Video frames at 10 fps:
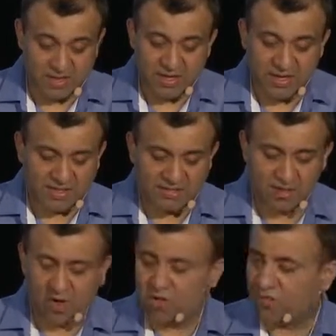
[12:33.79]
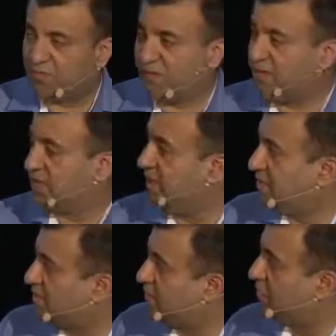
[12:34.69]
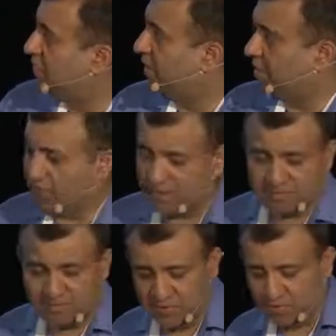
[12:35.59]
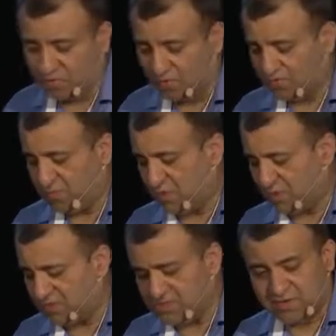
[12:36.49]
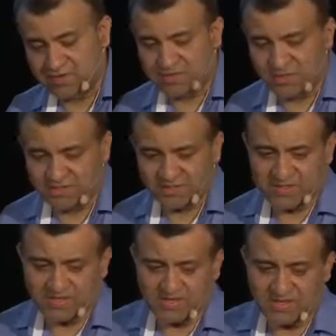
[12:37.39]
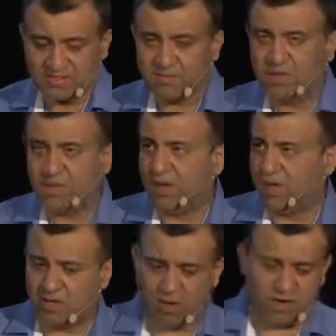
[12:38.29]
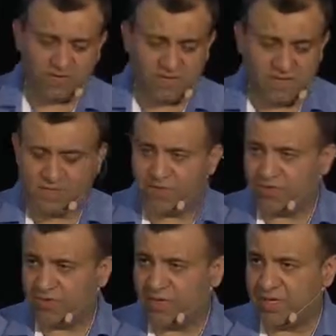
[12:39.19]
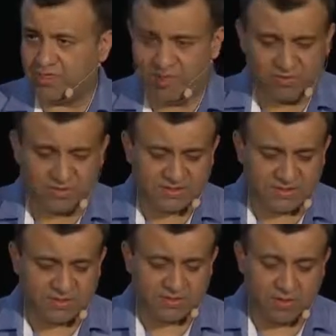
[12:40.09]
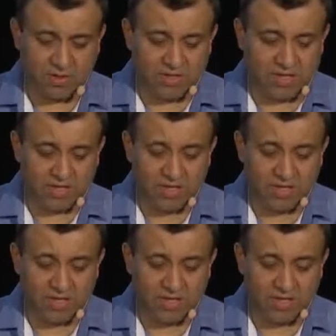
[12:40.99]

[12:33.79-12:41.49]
It has a lot of like Istio and other, because of all the service mesh it has a lot of telemetry and metrics collection, all that